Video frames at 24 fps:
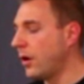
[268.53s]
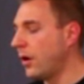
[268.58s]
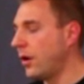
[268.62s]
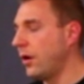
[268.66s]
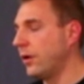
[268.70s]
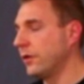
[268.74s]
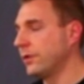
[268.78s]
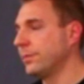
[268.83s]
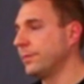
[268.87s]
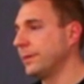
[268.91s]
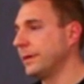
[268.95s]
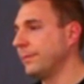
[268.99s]

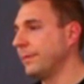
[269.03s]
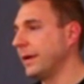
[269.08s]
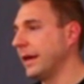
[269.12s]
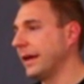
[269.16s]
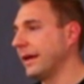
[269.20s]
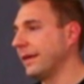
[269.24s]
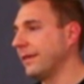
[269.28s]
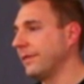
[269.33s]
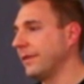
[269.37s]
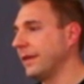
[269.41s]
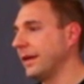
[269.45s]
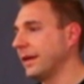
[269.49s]
ultimately
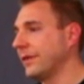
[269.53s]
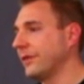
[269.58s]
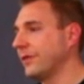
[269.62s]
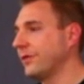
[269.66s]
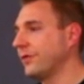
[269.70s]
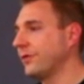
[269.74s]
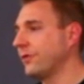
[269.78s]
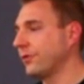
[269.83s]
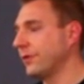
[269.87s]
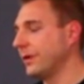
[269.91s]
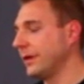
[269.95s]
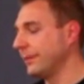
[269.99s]
make it
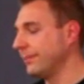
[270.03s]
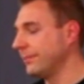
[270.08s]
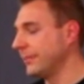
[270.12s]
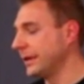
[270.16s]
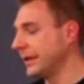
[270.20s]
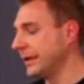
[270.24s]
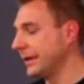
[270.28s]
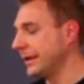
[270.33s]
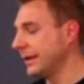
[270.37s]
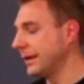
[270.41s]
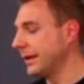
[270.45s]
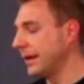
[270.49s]

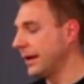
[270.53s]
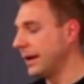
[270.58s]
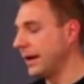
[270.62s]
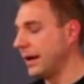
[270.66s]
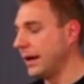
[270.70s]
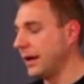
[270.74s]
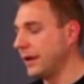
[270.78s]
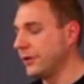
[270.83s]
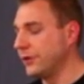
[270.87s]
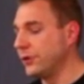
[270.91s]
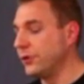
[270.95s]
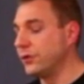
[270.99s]
extremely
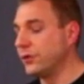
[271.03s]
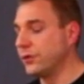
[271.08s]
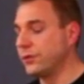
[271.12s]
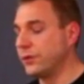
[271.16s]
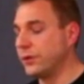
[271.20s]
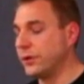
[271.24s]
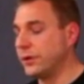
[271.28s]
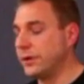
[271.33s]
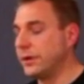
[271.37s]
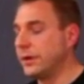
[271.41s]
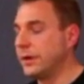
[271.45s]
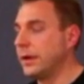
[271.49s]

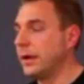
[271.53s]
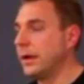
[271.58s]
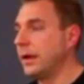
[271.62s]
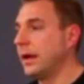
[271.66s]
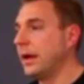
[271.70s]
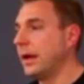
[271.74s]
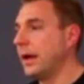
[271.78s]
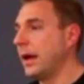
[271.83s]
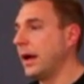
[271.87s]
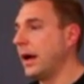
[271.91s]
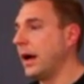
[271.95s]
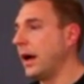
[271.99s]
useful,
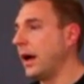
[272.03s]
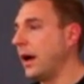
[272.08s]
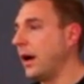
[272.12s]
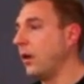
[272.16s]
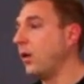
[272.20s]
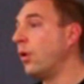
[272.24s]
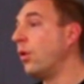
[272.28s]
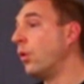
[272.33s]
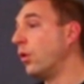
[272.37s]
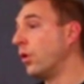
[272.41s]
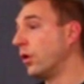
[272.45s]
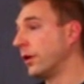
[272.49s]

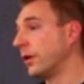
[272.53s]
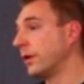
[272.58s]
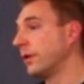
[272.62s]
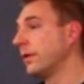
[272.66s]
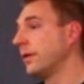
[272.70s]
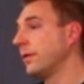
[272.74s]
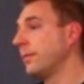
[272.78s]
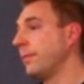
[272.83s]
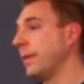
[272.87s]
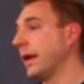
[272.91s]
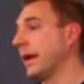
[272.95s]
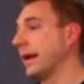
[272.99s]

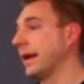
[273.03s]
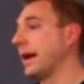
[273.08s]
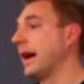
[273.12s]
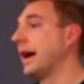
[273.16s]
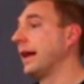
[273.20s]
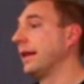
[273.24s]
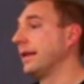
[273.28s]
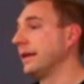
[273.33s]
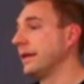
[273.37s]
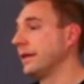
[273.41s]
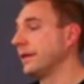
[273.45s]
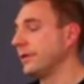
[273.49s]
or make it
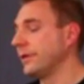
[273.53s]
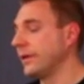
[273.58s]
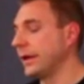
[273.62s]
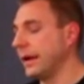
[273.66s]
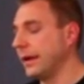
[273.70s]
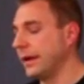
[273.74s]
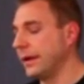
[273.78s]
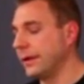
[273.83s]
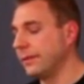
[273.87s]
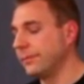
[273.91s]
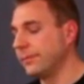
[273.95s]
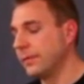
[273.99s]
highly
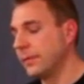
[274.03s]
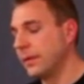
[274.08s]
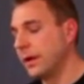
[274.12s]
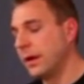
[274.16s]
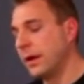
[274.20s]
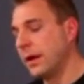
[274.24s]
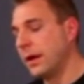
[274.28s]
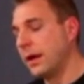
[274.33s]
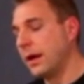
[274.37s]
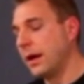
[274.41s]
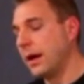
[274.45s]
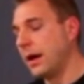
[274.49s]
entertaining.
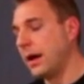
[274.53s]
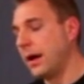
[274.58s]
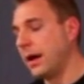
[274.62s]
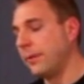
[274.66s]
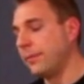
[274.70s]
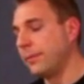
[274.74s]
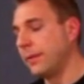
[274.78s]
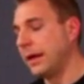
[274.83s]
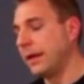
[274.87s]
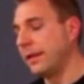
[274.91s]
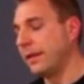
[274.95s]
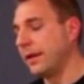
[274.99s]

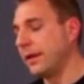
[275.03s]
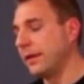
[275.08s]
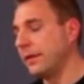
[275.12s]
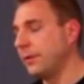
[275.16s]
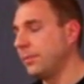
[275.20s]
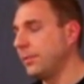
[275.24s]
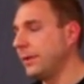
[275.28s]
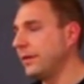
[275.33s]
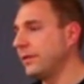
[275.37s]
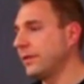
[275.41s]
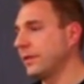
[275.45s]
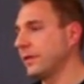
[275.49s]
And then
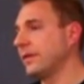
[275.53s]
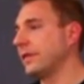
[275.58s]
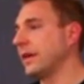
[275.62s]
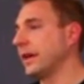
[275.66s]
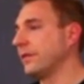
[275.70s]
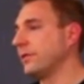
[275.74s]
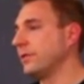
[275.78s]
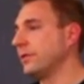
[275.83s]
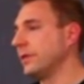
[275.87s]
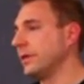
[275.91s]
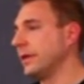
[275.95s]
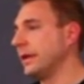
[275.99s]
to be
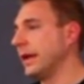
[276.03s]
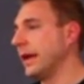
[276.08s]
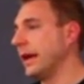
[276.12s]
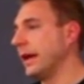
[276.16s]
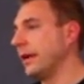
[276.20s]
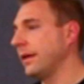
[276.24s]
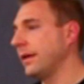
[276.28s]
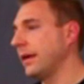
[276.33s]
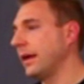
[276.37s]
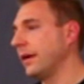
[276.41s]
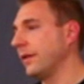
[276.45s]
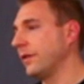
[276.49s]
successful
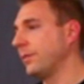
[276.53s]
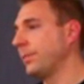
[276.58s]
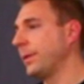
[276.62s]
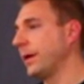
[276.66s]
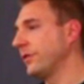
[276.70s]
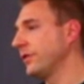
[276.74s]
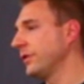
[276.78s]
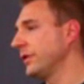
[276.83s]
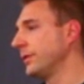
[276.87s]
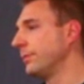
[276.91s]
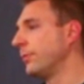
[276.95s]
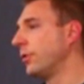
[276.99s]
today, and
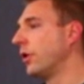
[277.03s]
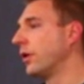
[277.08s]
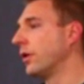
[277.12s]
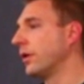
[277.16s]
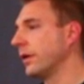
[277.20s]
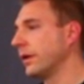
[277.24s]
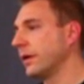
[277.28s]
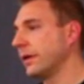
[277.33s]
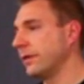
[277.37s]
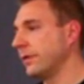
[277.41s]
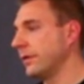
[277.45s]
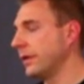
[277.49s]
especially
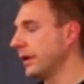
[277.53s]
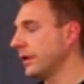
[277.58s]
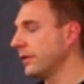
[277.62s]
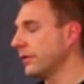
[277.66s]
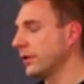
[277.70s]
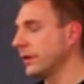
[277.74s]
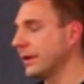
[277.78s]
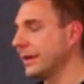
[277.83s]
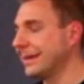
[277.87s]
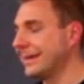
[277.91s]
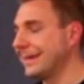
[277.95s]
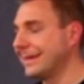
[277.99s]
tomorrow, because
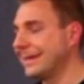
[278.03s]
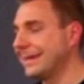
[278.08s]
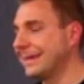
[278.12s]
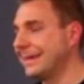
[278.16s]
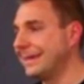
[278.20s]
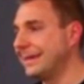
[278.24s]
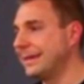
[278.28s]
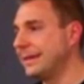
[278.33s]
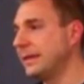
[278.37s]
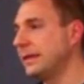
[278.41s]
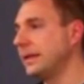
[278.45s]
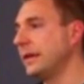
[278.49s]
things are going to
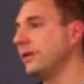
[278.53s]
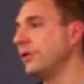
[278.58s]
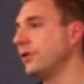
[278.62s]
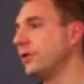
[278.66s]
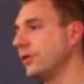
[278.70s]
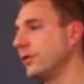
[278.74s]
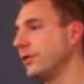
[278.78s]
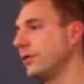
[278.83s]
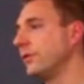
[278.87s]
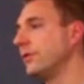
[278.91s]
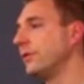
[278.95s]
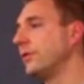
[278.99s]
continue
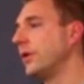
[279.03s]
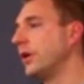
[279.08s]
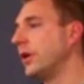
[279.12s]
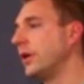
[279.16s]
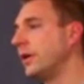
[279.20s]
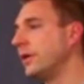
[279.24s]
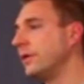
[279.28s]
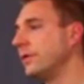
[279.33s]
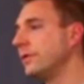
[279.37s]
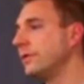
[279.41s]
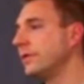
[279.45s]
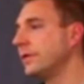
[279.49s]
to
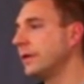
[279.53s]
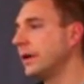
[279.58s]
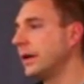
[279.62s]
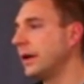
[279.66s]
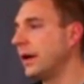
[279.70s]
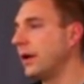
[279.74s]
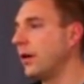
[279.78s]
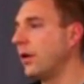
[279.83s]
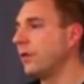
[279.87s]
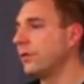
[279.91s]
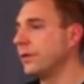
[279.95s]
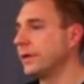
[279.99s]
evolve
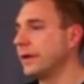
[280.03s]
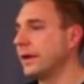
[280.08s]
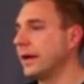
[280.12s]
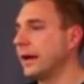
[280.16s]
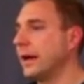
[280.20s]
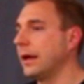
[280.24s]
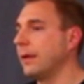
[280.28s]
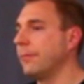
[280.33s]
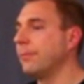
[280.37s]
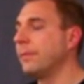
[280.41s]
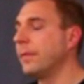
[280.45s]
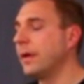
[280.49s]
over
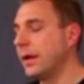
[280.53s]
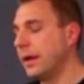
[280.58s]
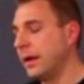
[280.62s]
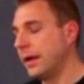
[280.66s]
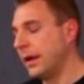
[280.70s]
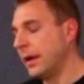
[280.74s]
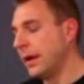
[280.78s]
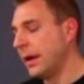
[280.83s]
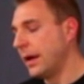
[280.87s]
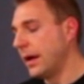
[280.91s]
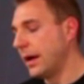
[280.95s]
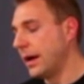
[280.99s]
time,
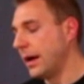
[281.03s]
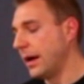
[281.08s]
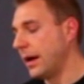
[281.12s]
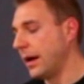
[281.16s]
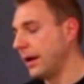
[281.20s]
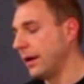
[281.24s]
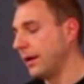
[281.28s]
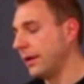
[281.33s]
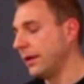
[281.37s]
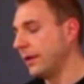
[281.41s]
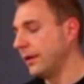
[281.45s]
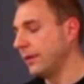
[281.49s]

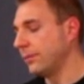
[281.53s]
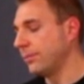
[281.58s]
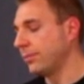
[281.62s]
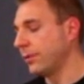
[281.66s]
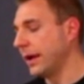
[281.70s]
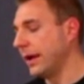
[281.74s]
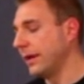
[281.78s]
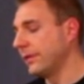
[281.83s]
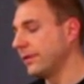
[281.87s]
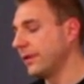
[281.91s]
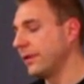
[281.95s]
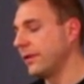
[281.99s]
is
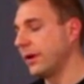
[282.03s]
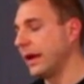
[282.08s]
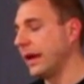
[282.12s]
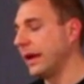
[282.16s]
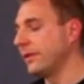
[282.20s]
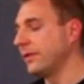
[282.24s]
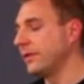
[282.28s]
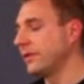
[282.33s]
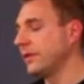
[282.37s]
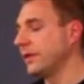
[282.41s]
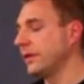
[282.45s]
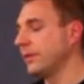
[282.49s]
brands and their
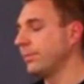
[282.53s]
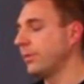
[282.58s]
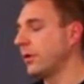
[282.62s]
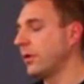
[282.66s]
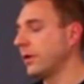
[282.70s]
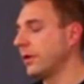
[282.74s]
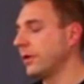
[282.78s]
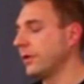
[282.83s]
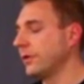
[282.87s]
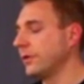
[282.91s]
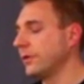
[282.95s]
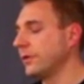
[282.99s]
agency
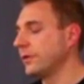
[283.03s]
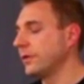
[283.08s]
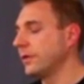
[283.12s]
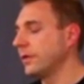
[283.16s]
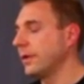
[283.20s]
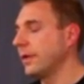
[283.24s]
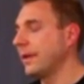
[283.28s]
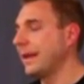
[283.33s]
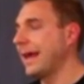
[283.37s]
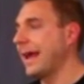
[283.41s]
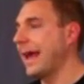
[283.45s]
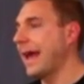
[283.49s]
partners,
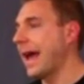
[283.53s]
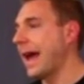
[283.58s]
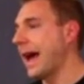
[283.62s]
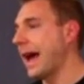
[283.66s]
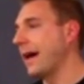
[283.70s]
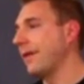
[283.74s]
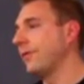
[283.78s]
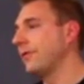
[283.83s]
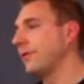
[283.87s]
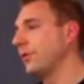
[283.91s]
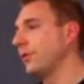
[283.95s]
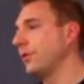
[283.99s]
they
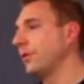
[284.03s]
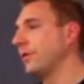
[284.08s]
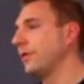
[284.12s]
have to